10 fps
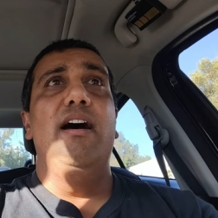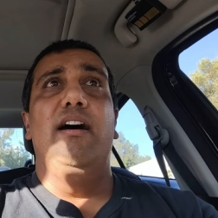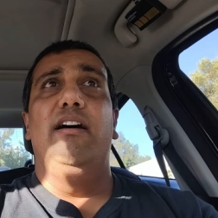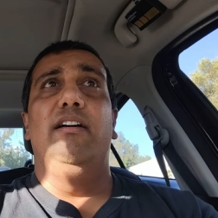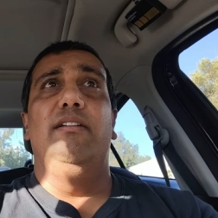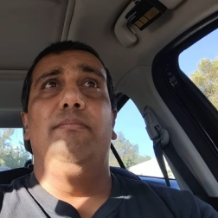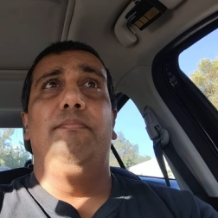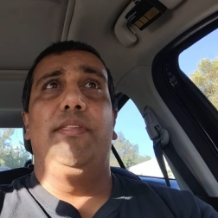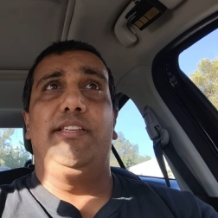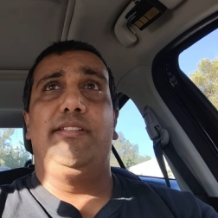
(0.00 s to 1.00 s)

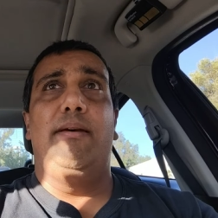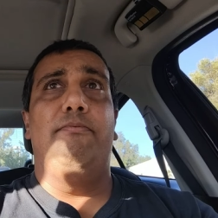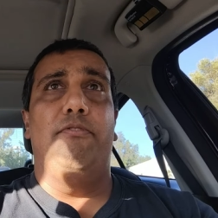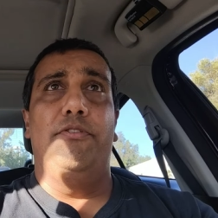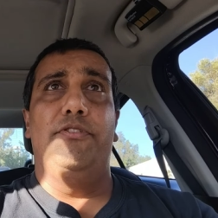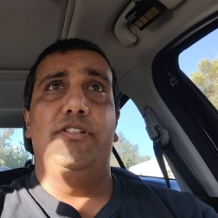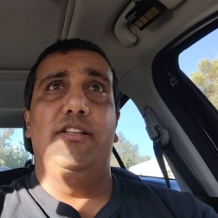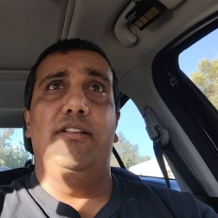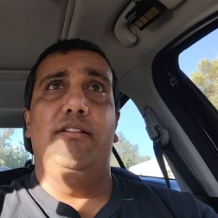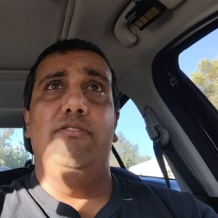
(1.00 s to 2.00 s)
um, a step further
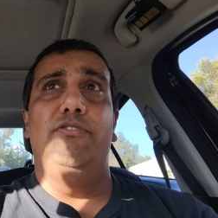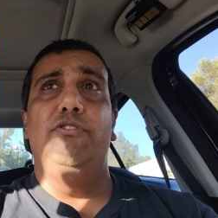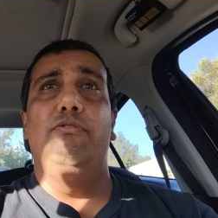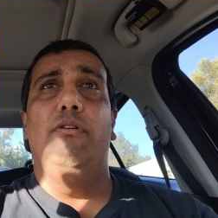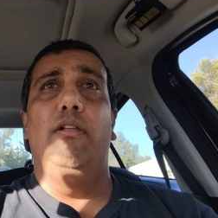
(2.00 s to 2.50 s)
to do